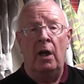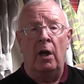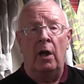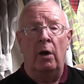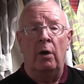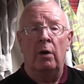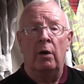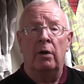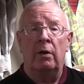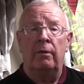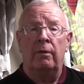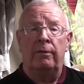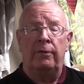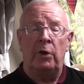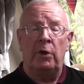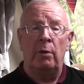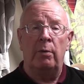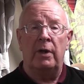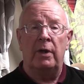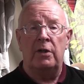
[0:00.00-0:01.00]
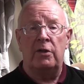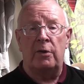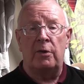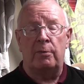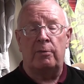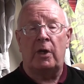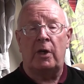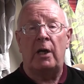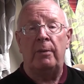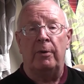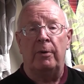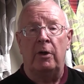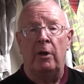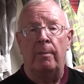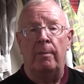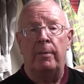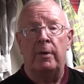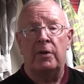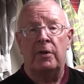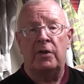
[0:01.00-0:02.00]
our viewer and subscriber
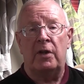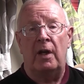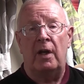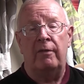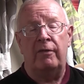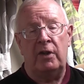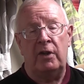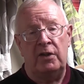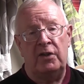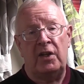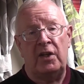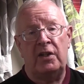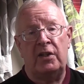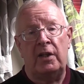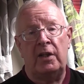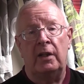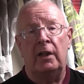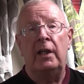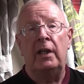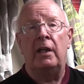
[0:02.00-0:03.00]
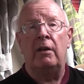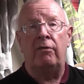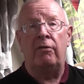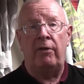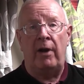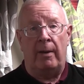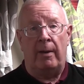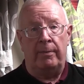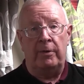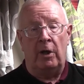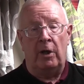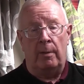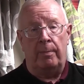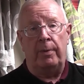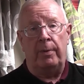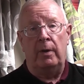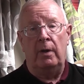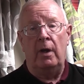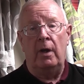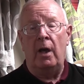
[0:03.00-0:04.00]
numbers have consistently crept up,
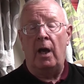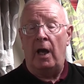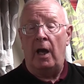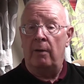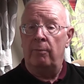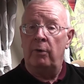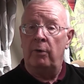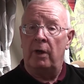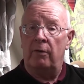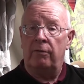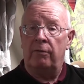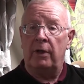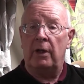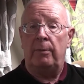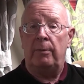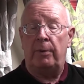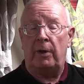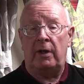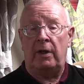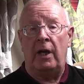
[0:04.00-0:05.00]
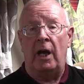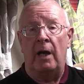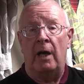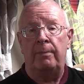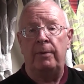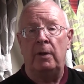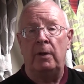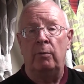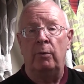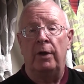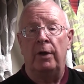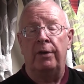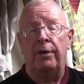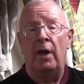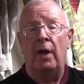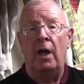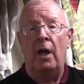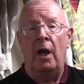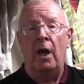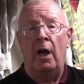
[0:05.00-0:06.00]
and we're really pretty happy with
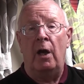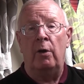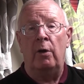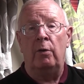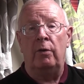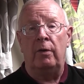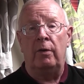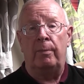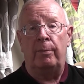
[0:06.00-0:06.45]
how the